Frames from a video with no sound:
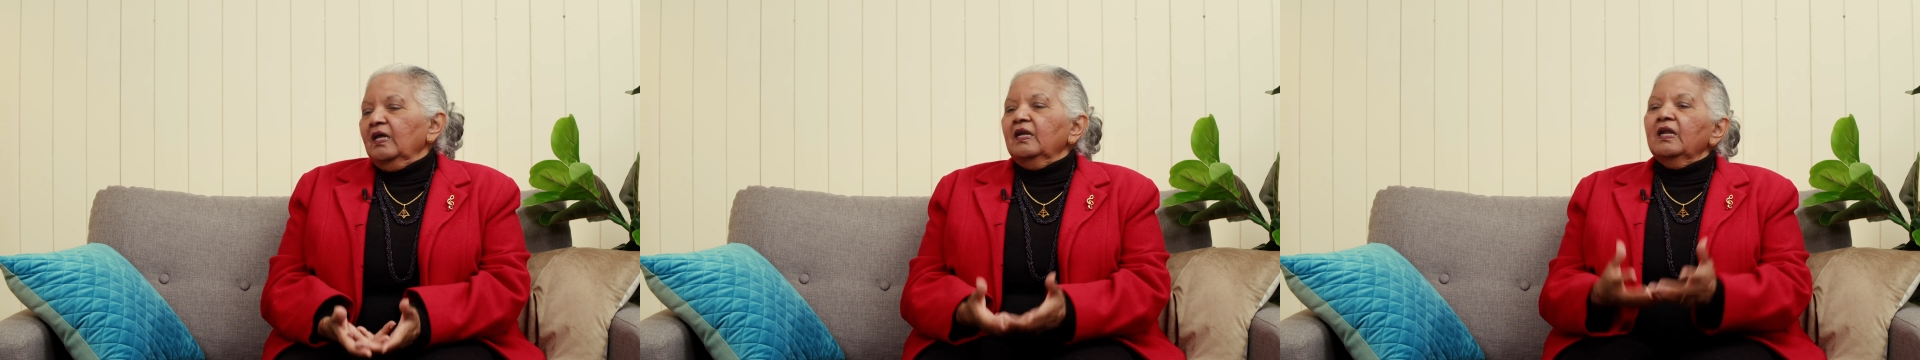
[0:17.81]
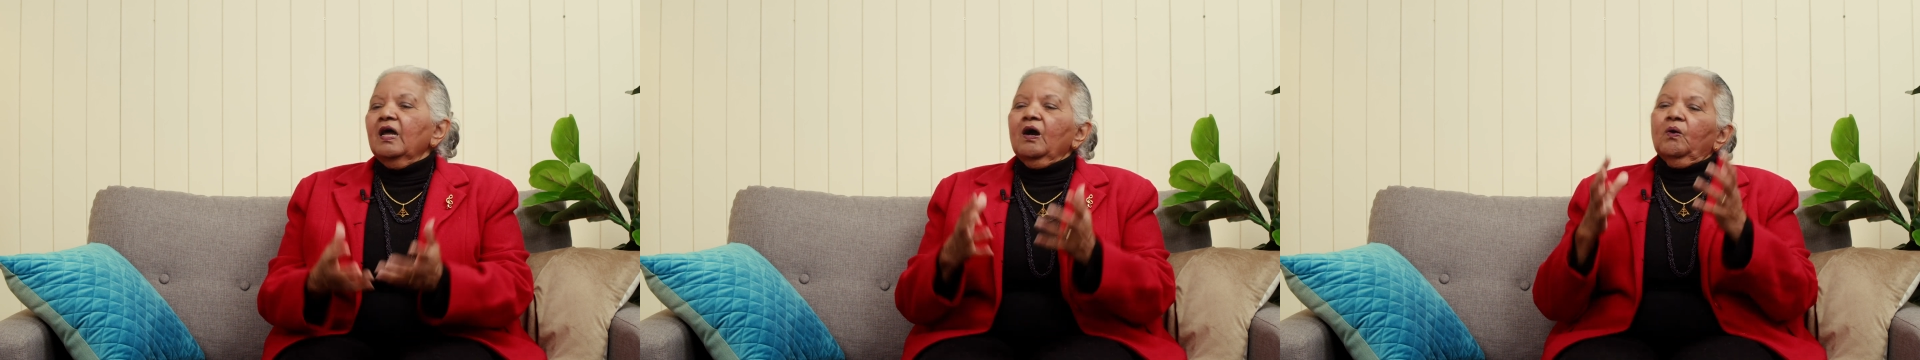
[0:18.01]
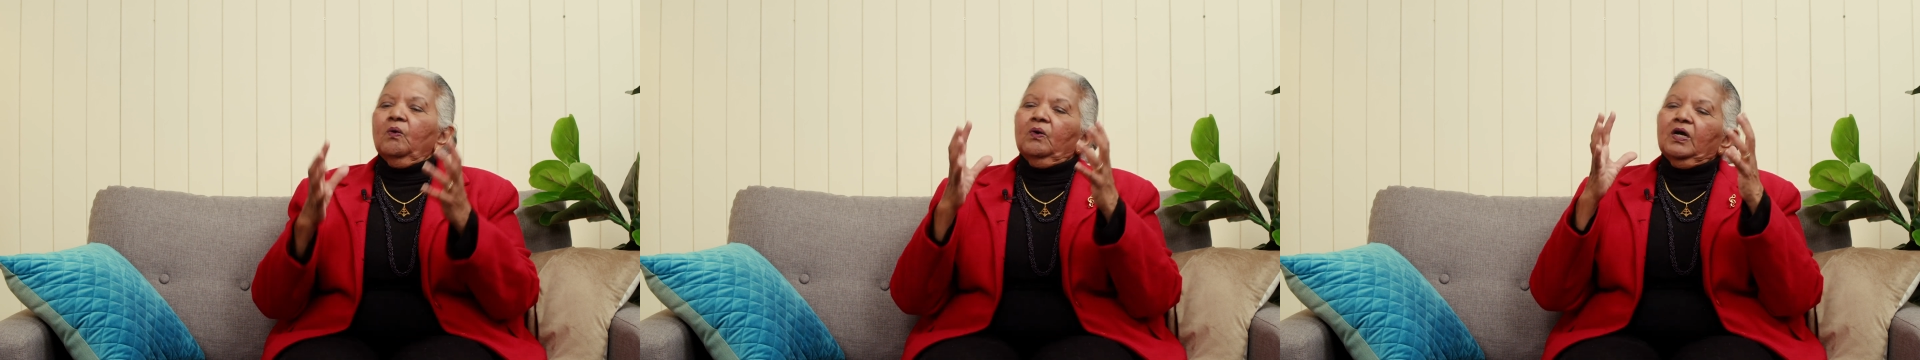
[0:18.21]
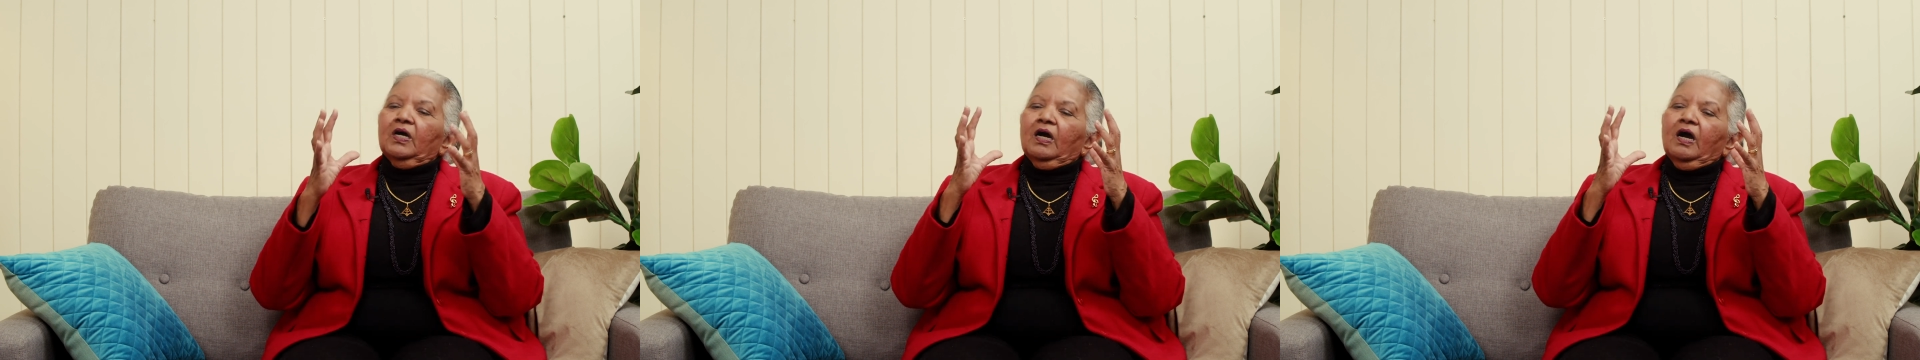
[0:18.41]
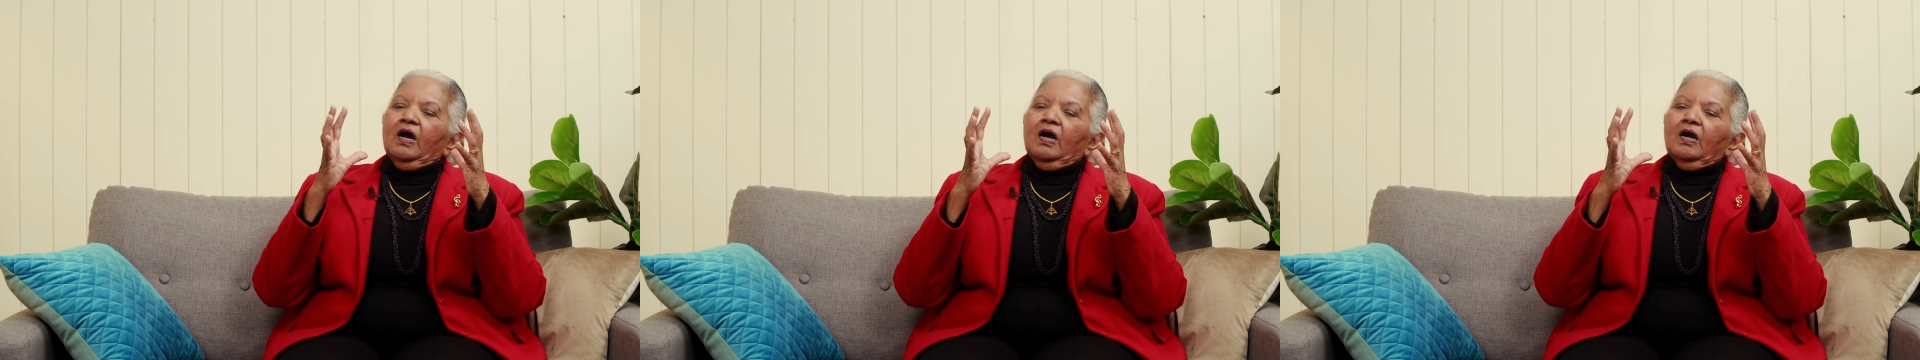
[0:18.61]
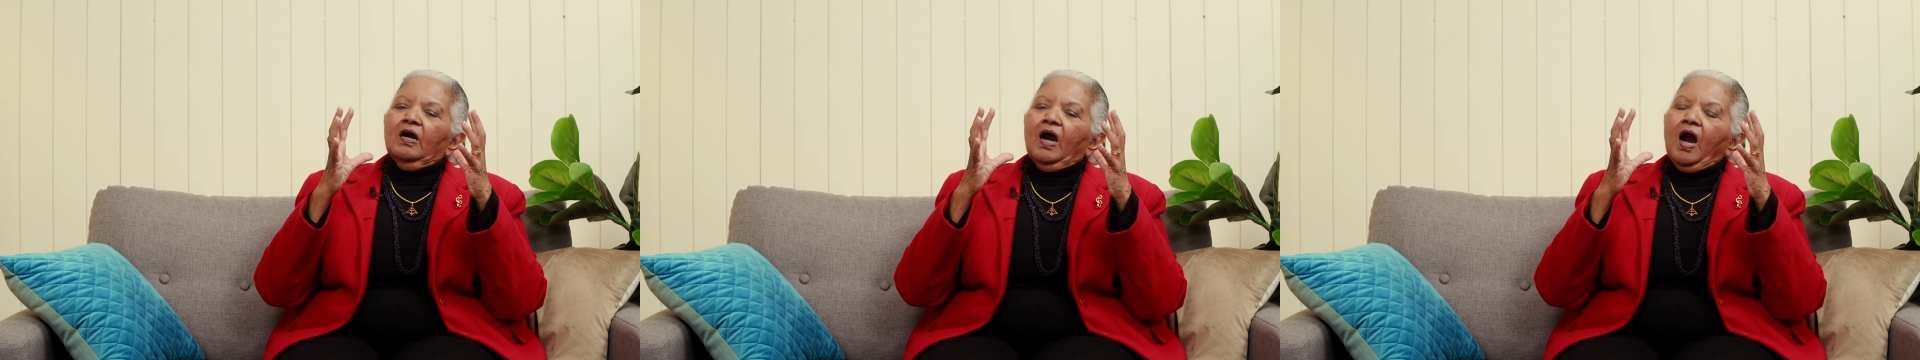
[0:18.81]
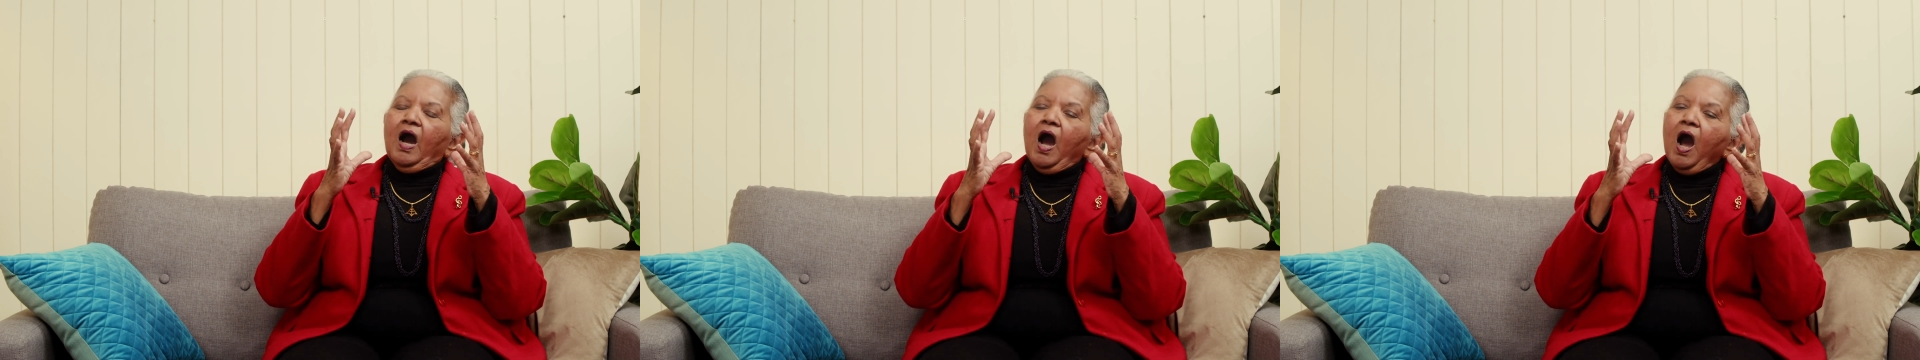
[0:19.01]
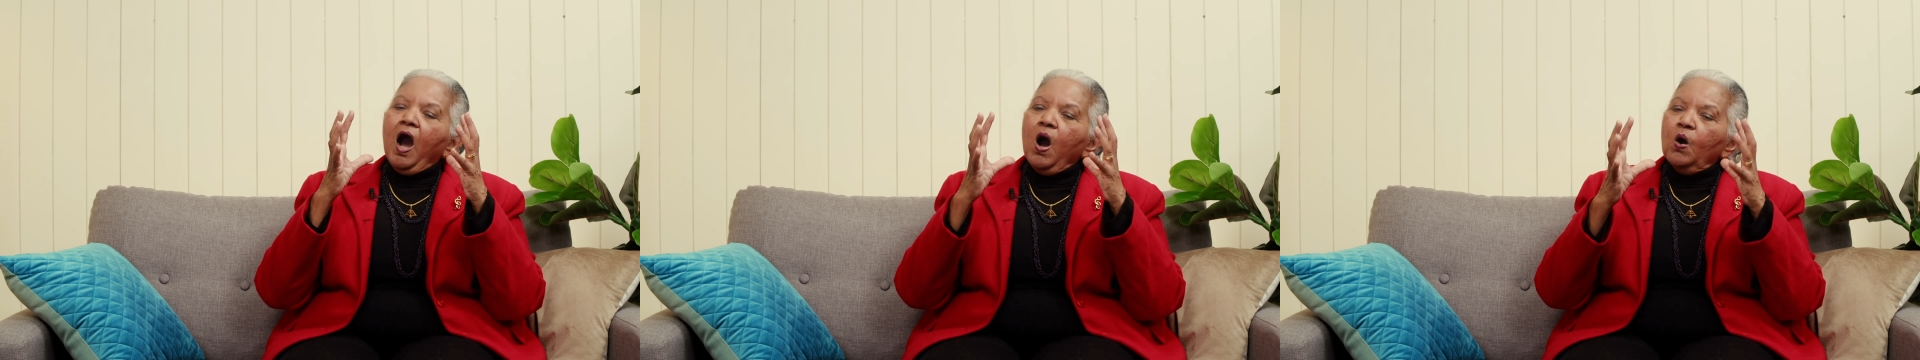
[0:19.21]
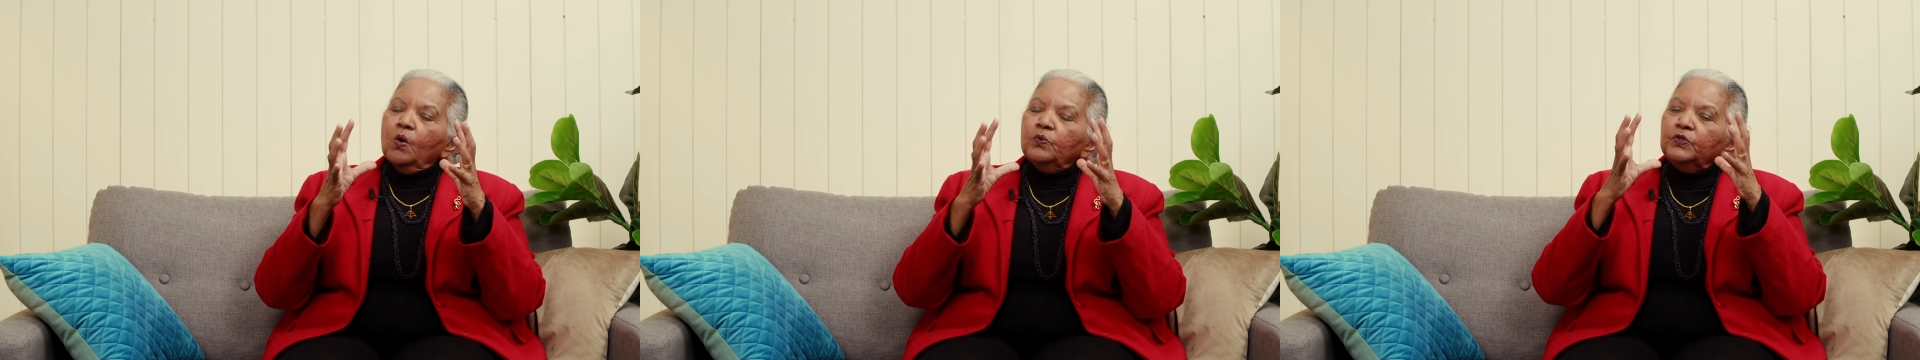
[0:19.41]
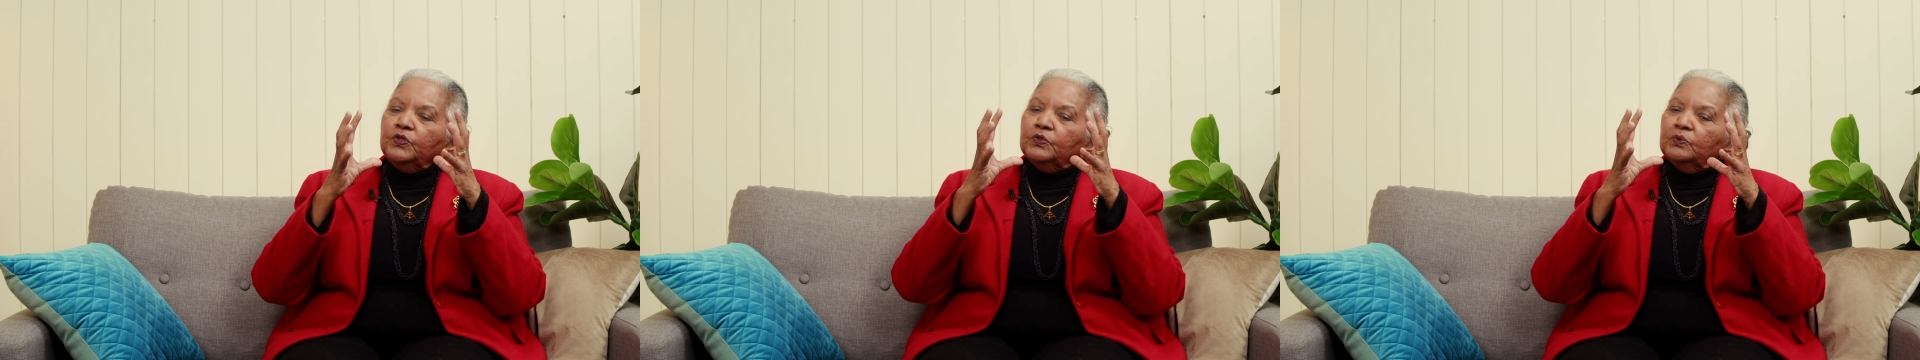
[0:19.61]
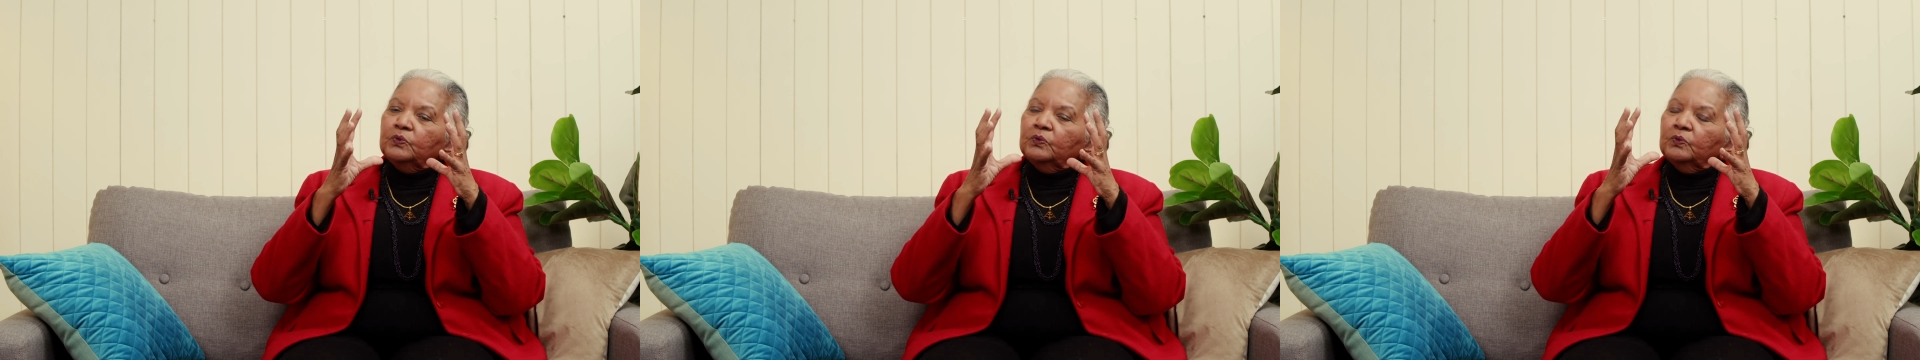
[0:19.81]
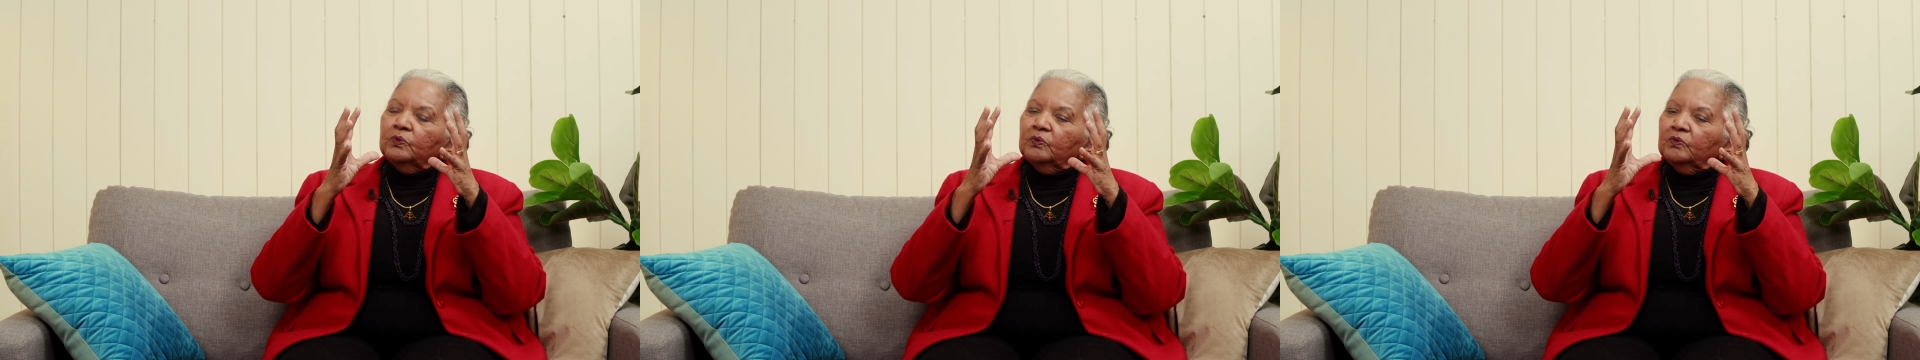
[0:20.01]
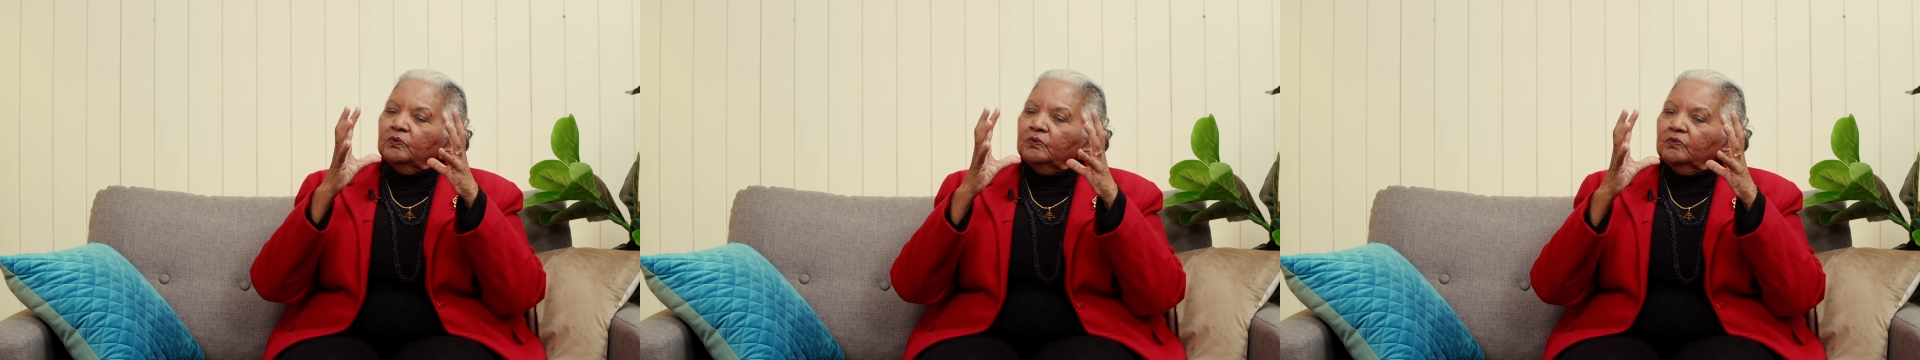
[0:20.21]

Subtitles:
Now, how you